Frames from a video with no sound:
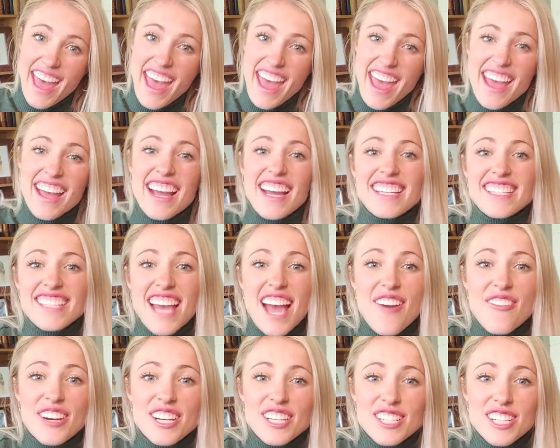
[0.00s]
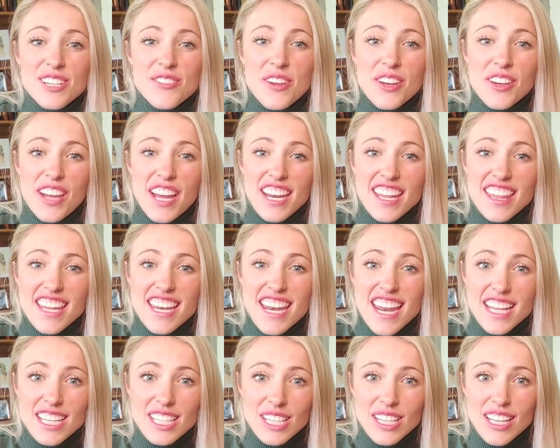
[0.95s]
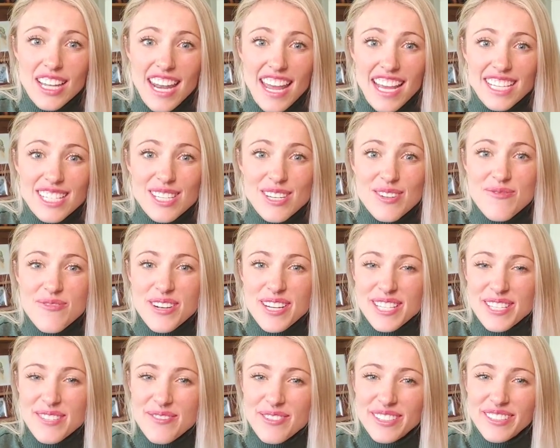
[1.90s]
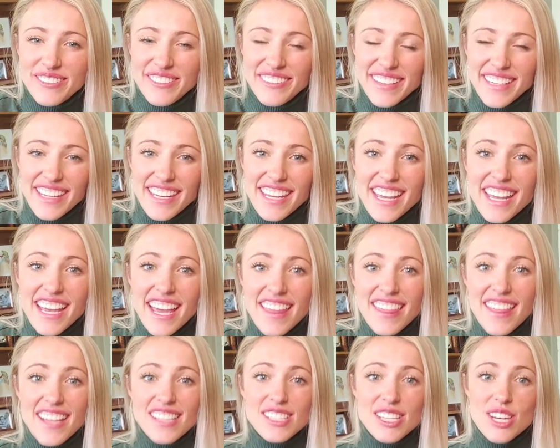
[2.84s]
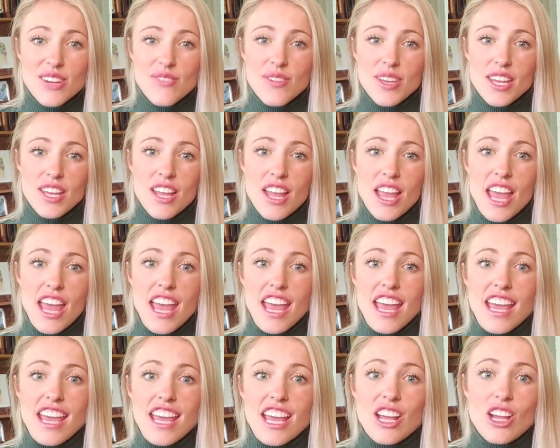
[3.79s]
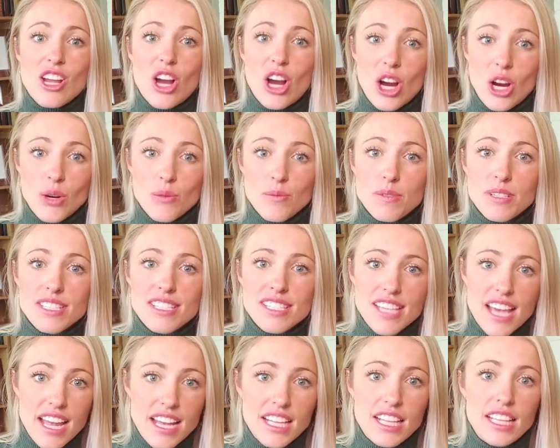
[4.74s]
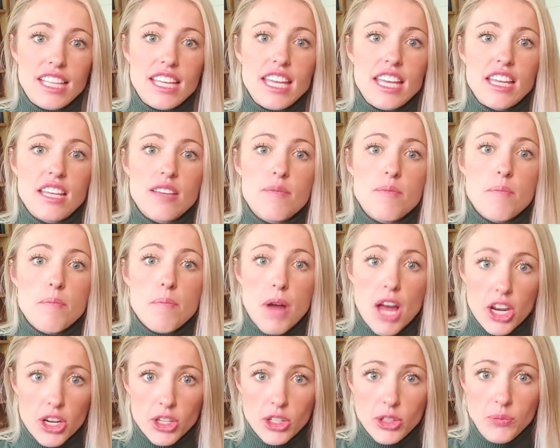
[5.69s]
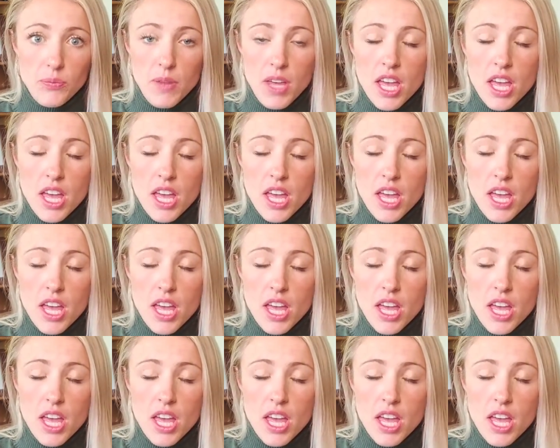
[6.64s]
Hey guys, I want to talk about kind of the next principle of eating, and that's going to be a carb cycling model.